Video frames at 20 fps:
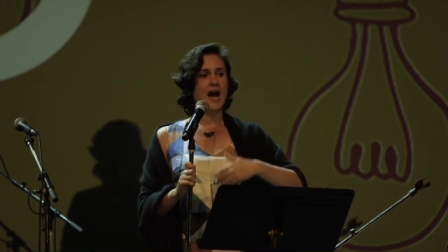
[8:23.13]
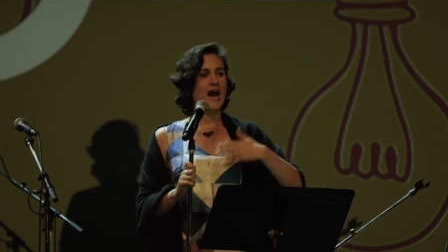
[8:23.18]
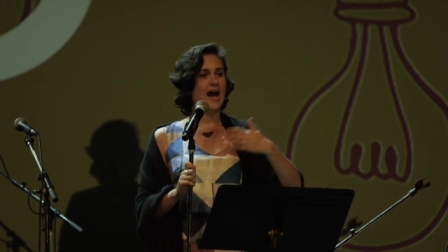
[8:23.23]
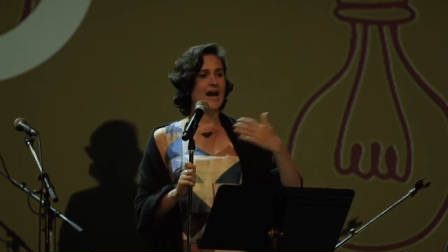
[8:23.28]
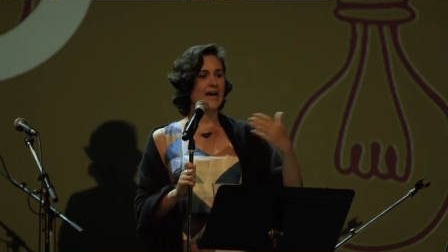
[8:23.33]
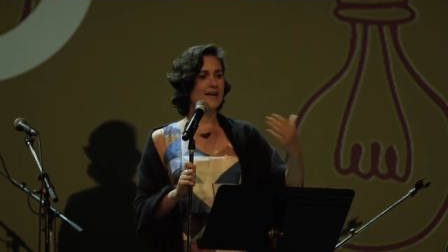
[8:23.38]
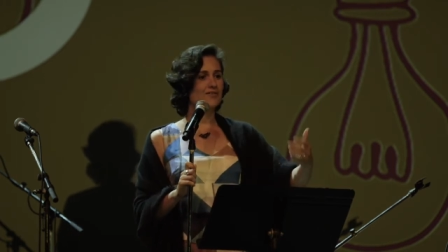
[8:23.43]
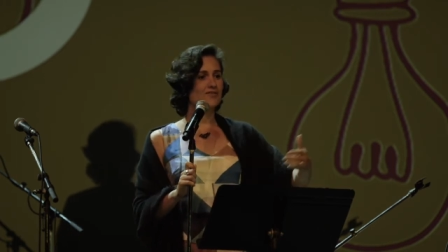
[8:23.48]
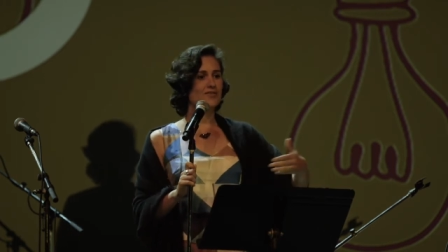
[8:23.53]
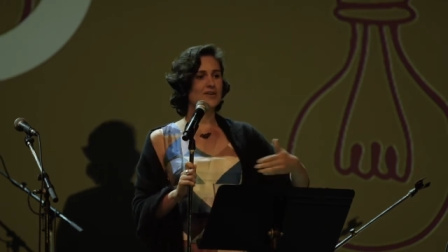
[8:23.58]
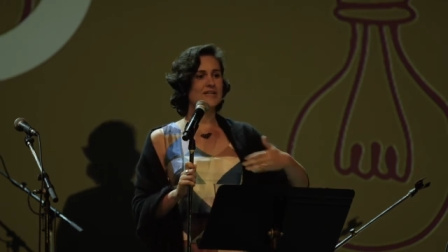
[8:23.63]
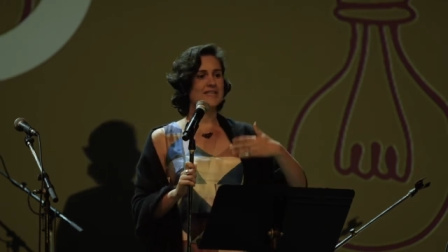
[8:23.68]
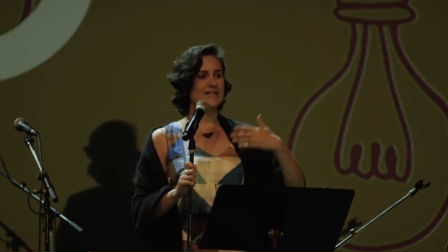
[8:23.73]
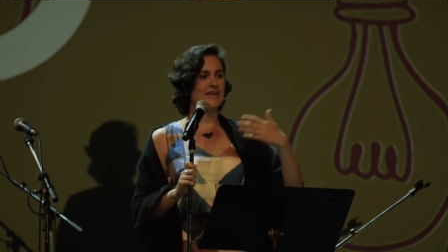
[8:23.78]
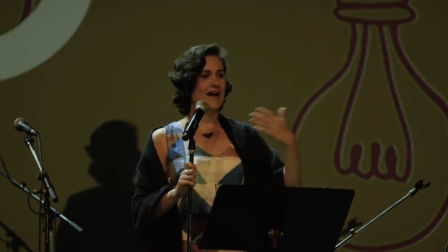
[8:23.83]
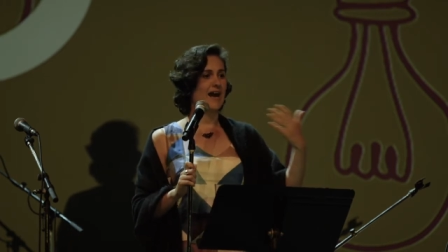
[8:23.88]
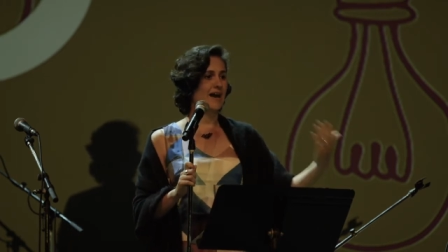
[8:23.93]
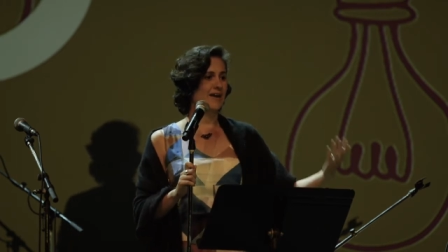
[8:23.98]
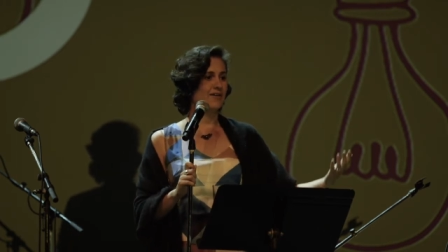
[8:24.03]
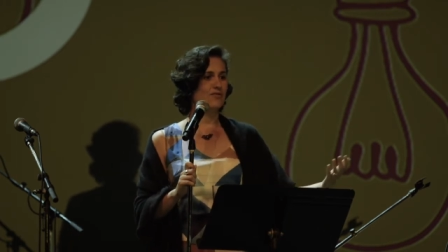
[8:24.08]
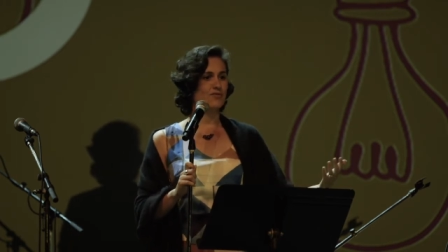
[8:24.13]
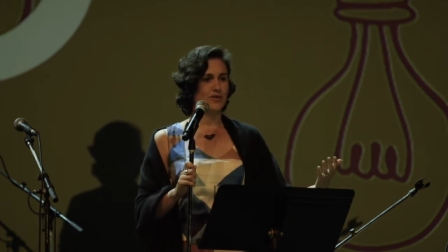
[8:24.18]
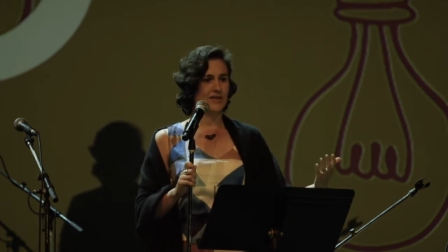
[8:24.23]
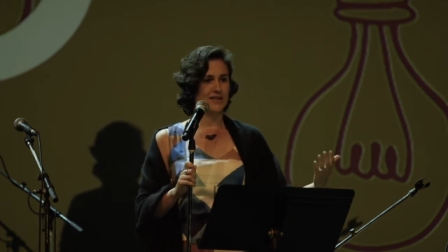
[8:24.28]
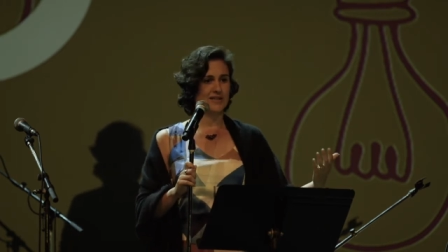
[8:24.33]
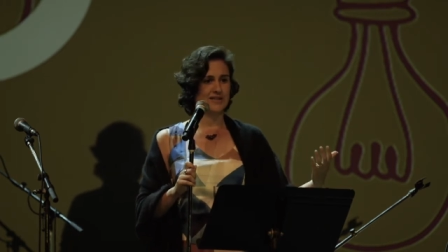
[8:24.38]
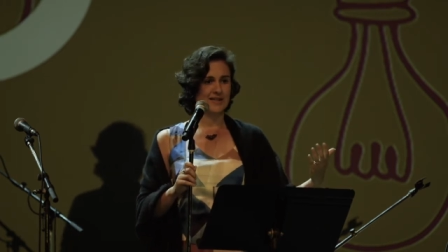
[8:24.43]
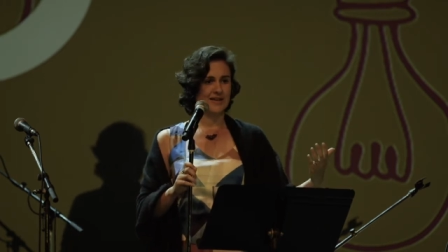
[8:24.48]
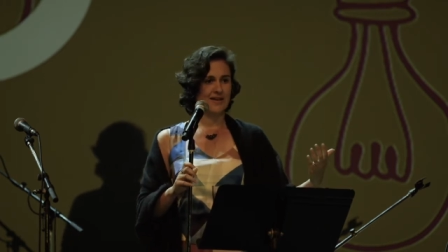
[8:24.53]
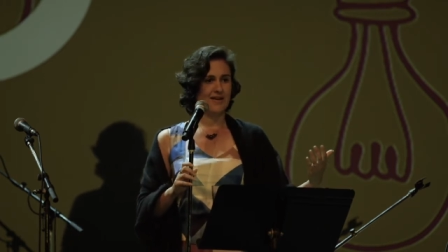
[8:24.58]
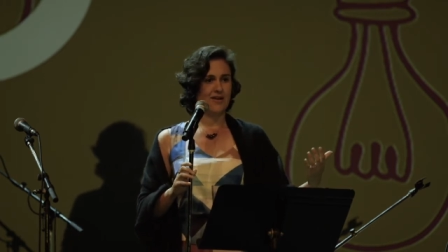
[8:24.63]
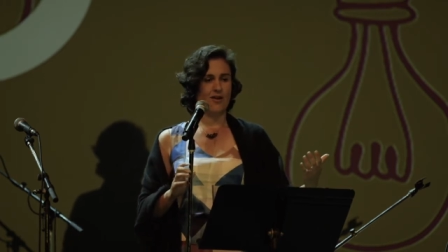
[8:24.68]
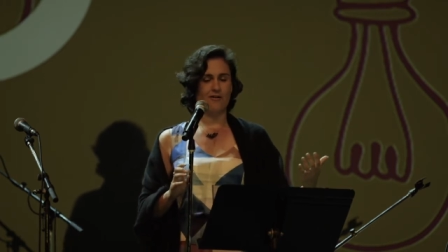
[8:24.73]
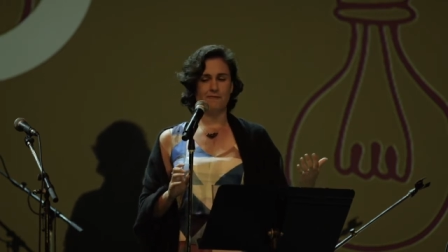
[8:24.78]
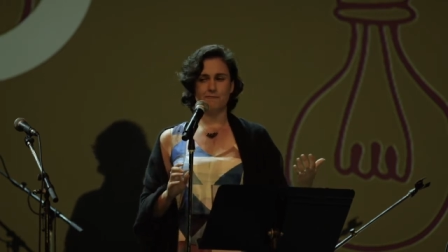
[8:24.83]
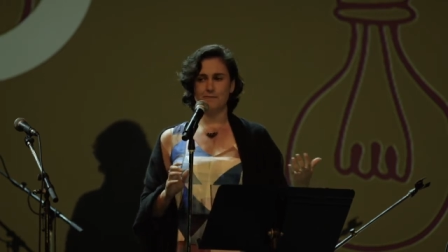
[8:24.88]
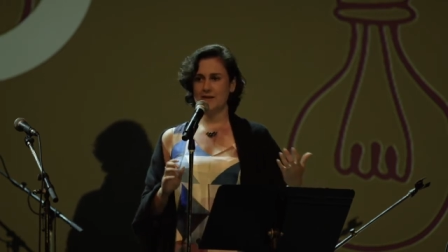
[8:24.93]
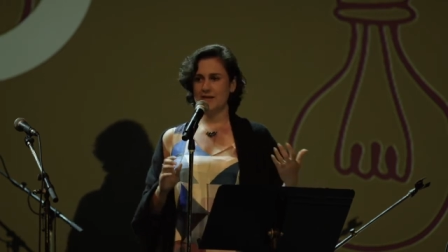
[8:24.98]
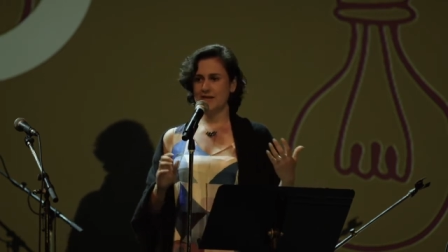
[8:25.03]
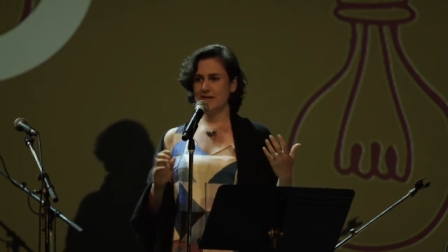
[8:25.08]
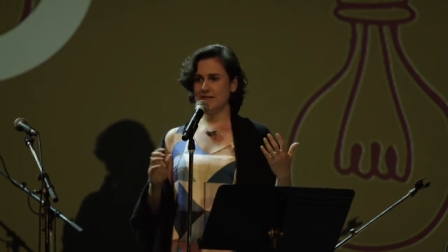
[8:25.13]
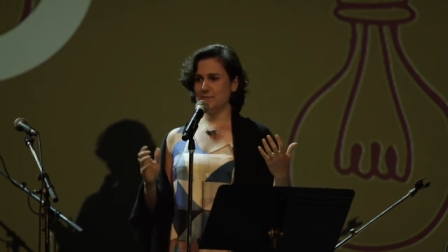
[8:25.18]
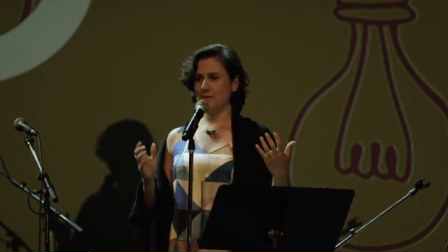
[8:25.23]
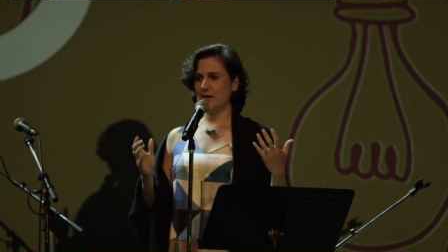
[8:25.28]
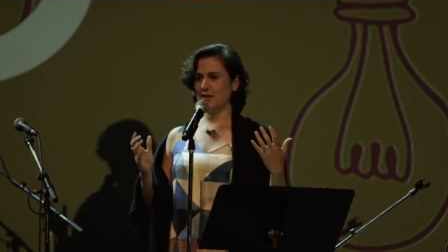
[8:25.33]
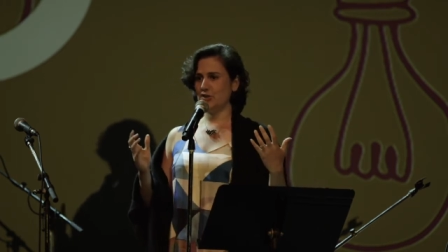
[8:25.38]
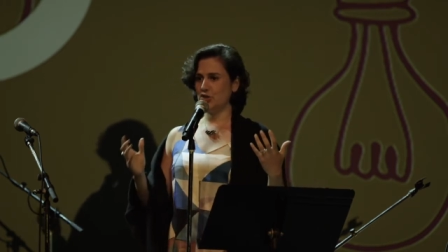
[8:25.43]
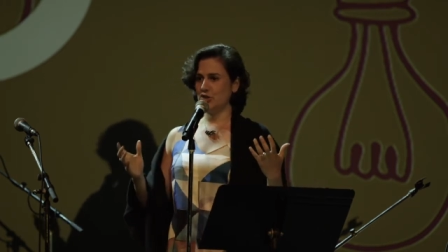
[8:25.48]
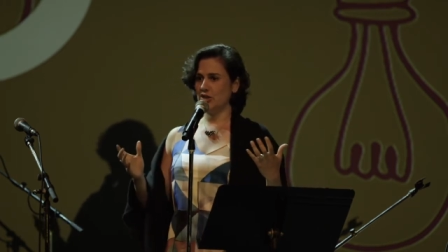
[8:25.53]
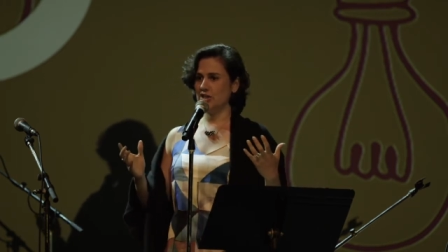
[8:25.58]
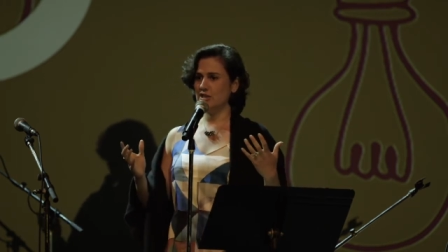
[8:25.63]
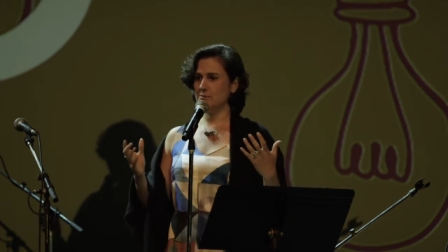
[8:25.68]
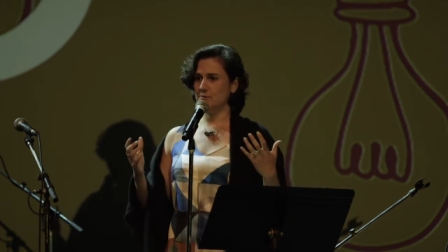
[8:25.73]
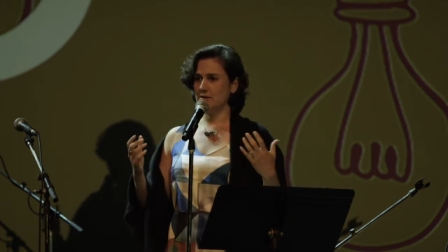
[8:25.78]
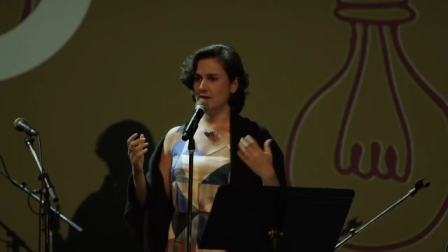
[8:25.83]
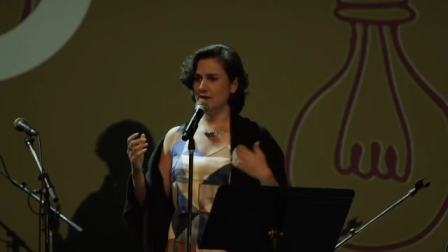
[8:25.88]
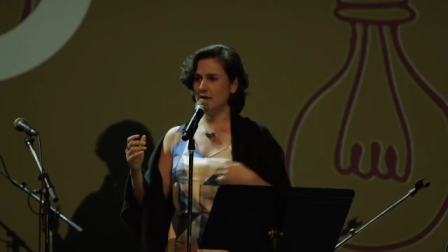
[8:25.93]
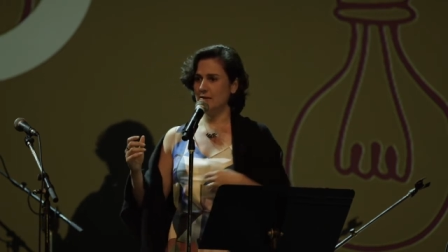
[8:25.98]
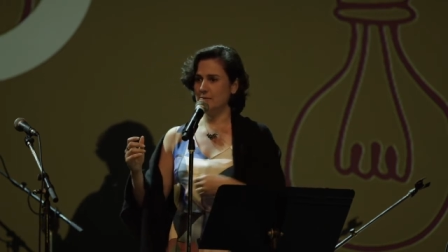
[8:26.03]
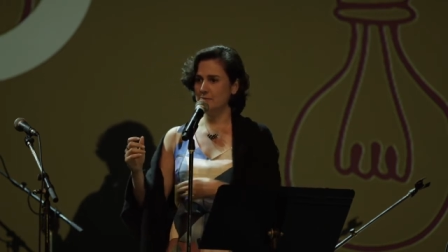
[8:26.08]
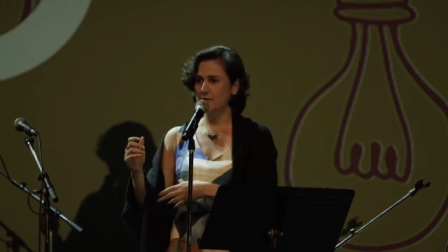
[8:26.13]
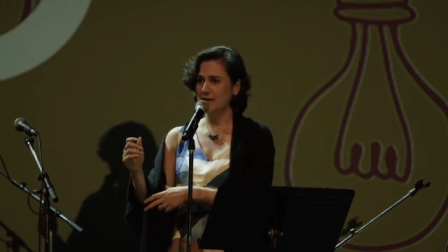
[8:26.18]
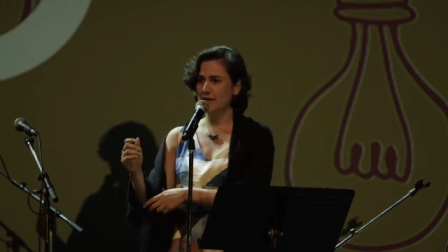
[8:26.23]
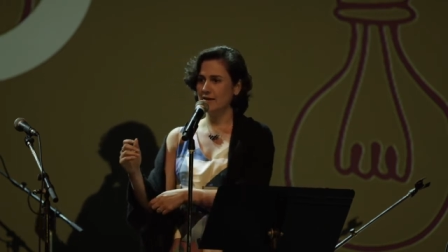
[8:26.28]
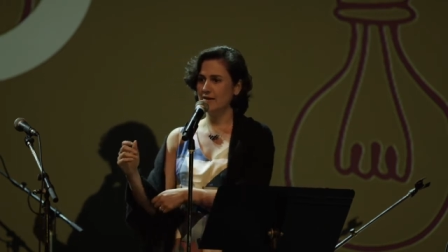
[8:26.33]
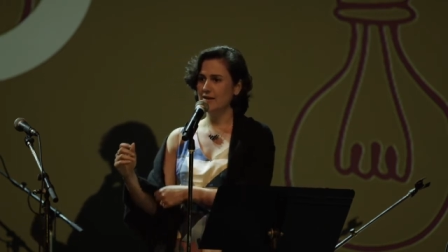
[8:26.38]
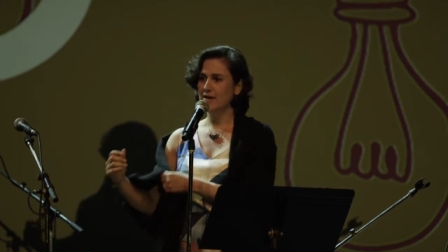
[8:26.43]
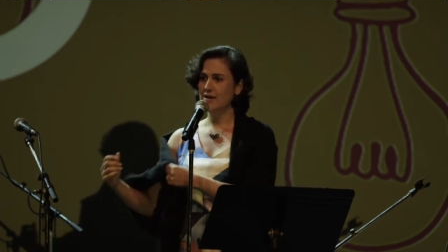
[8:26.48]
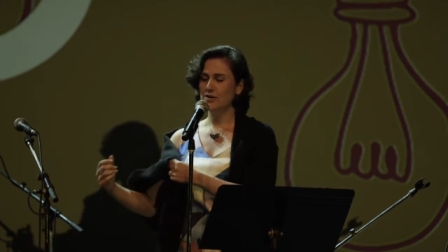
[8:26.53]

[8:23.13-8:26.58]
Hundreds and hundreds of plays by Shakespeare are being